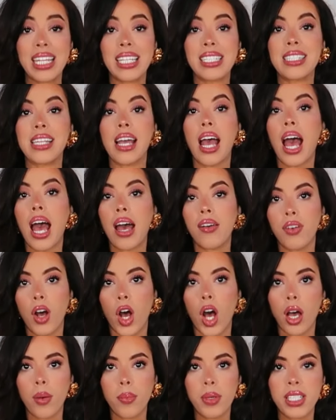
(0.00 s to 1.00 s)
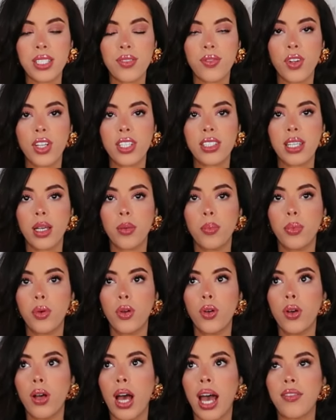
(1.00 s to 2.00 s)
and that still have hobbies, for
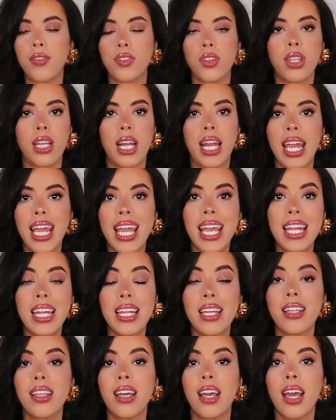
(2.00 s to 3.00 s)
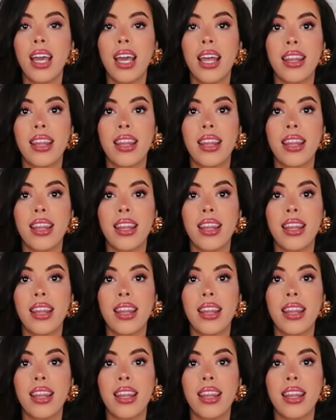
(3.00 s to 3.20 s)
example, after they're 80,